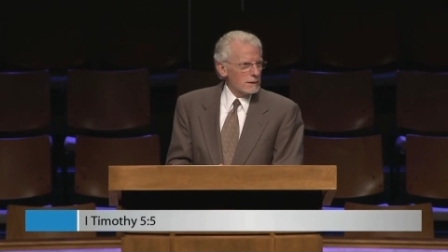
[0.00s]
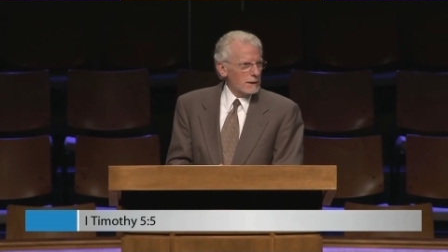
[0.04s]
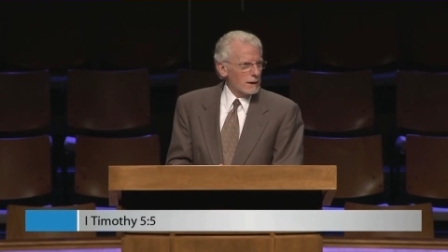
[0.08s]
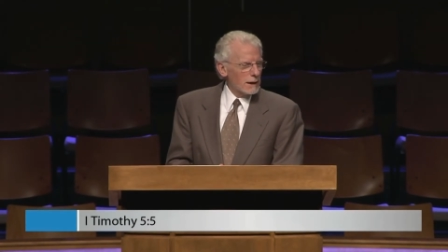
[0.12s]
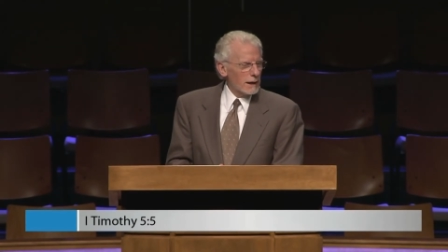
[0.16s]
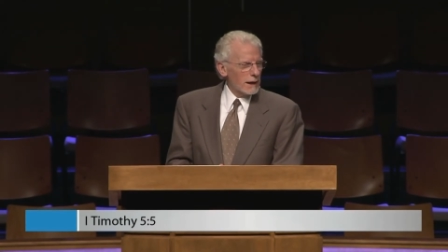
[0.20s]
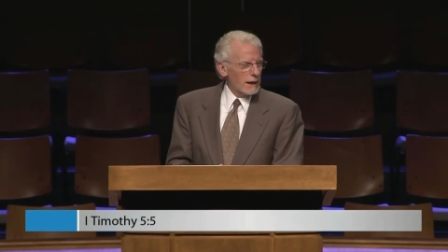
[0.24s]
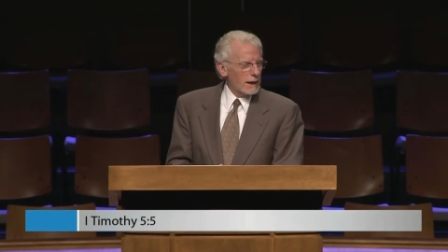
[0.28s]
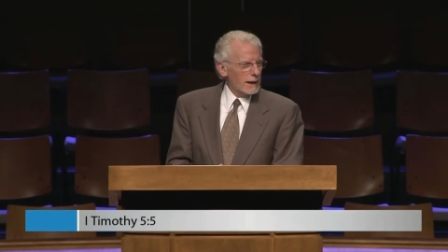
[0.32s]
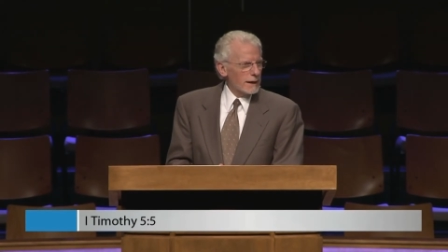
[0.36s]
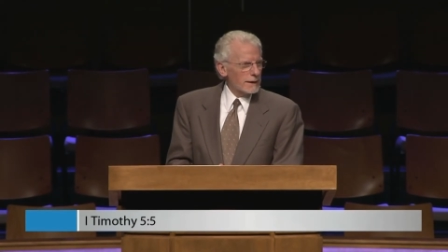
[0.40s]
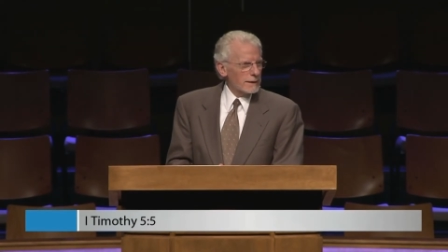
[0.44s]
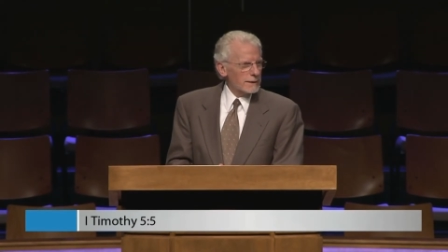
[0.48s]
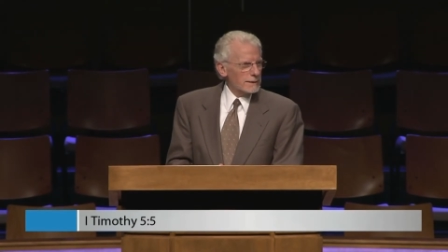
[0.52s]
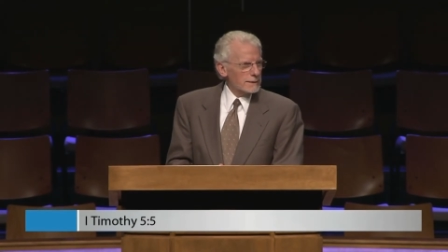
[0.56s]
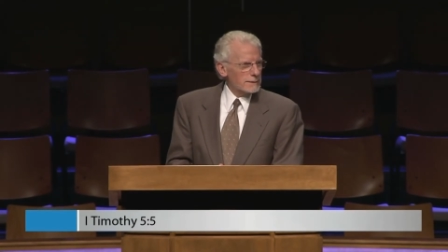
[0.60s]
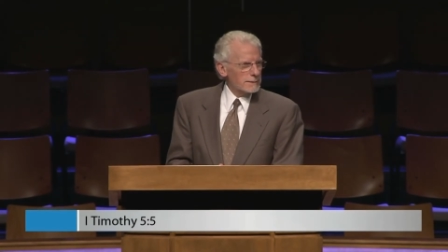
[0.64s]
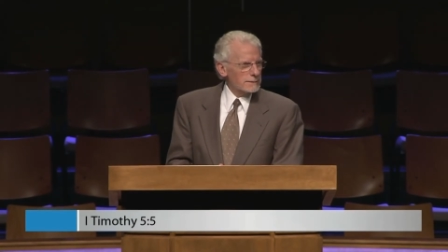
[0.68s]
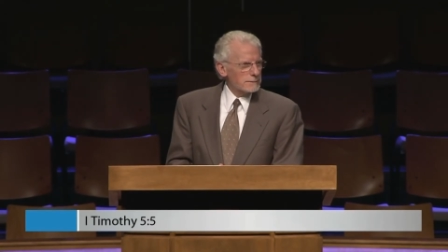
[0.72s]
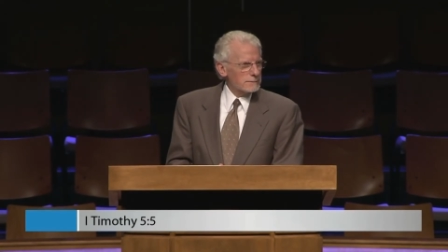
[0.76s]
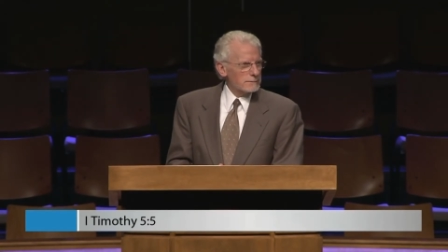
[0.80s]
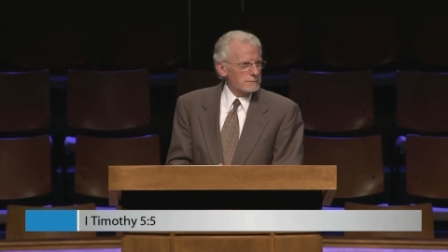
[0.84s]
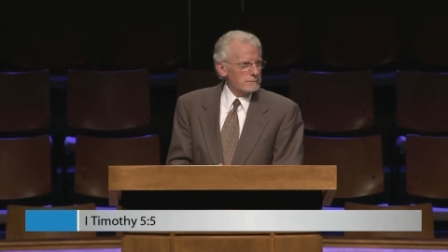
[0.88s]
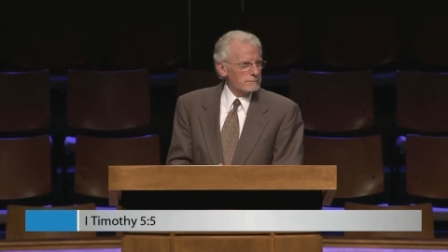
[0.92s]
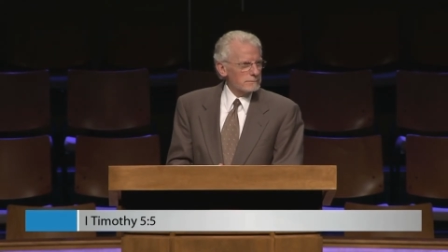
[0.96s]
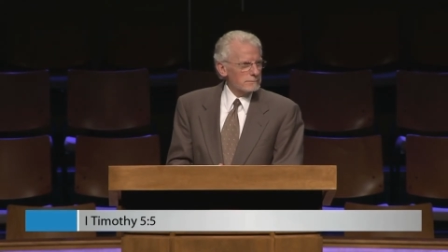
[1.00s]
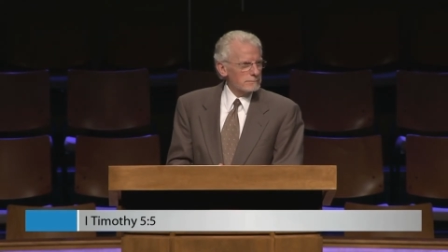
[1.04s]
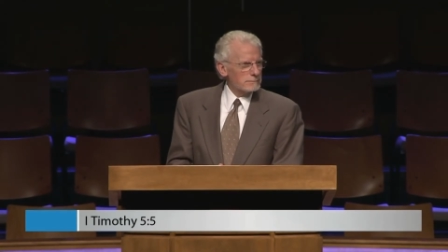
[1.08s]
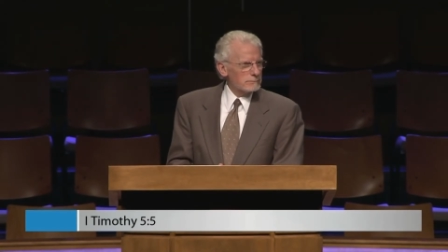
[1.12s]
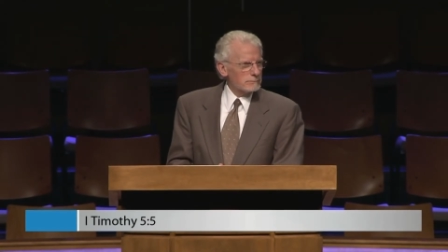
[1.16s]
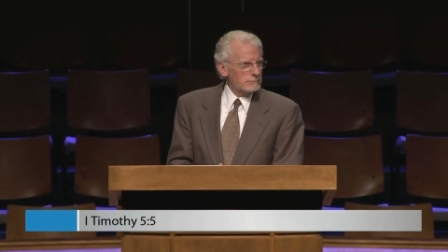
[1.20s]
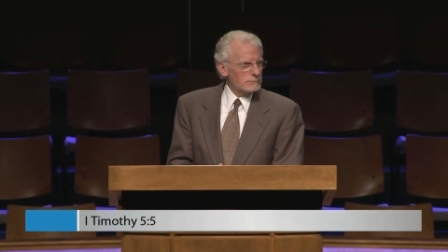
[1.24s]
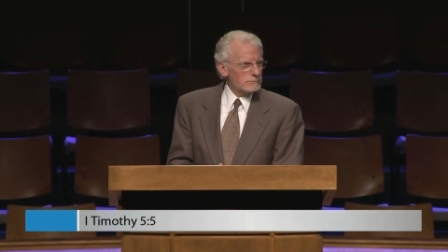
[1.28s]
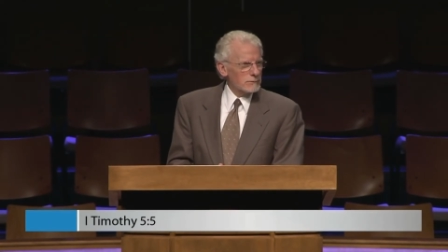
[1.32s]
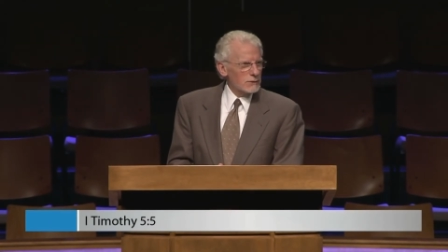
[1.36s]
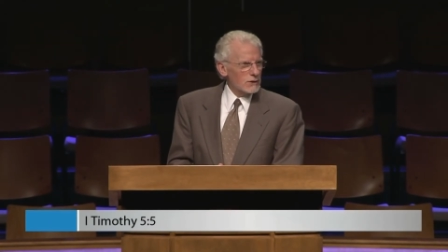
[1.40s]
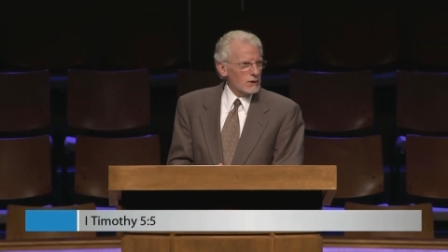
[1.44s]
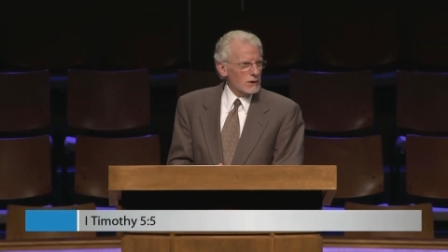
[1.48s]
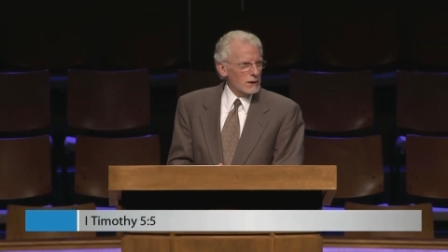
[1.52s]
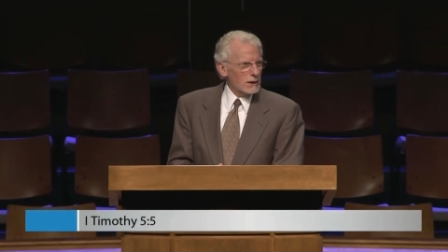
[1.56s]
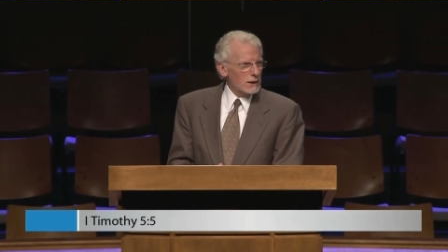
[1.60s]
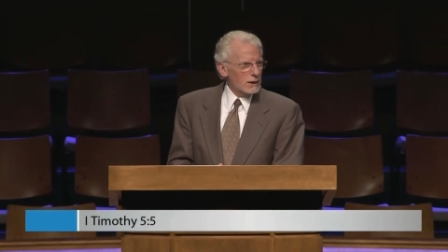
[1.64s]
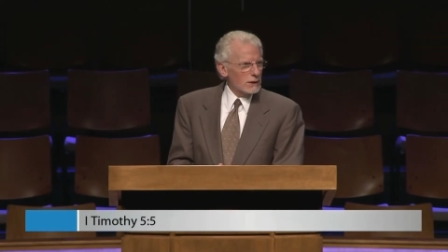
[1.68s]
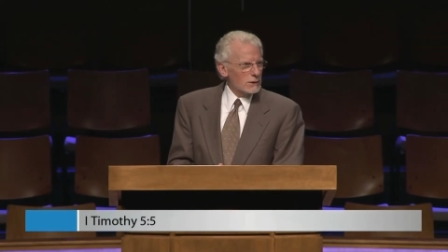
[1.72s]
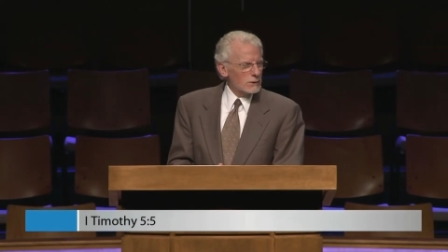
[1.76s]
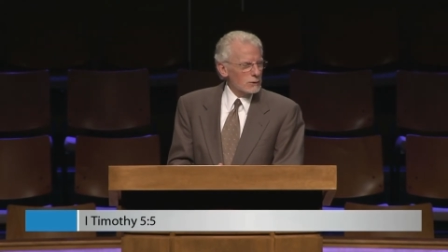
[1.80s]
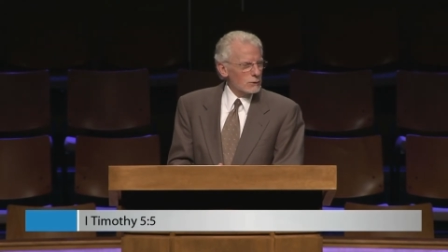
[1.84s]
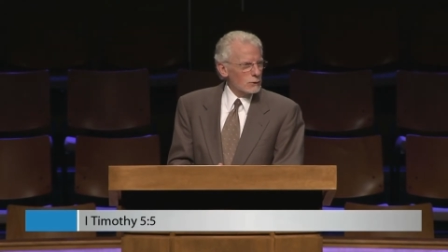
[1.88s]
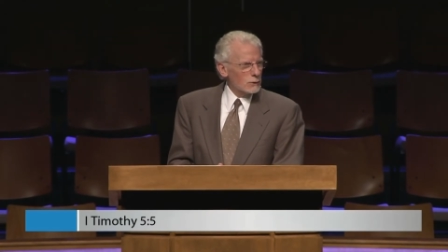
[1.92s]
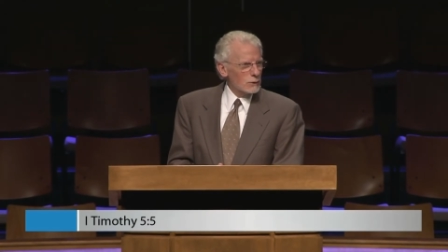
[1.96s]
Um, you
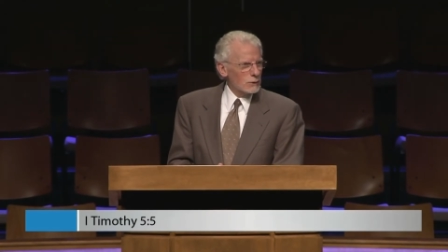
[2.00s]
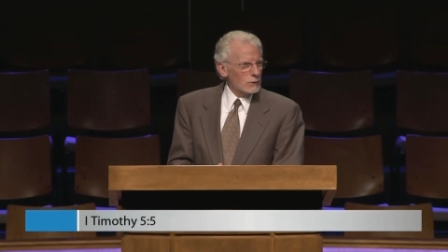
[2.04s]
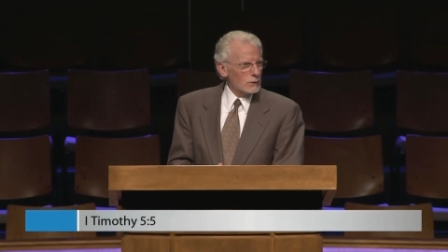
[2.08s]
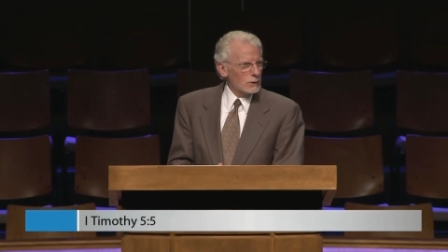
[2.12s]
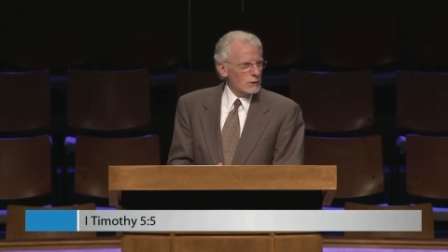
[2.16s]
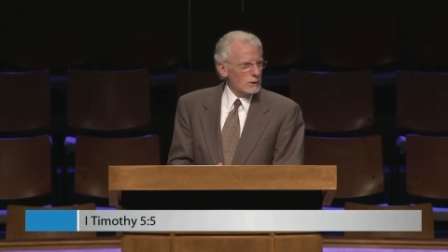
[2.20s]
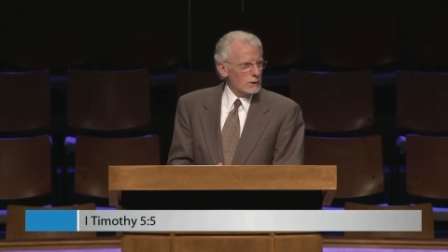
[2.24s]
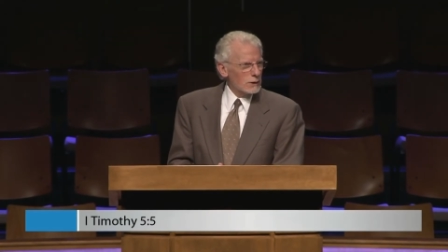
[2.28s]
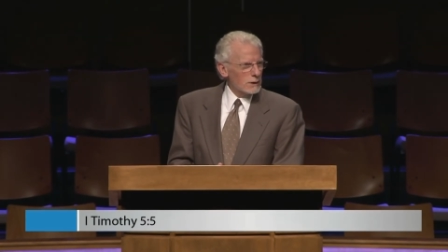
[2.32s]
know,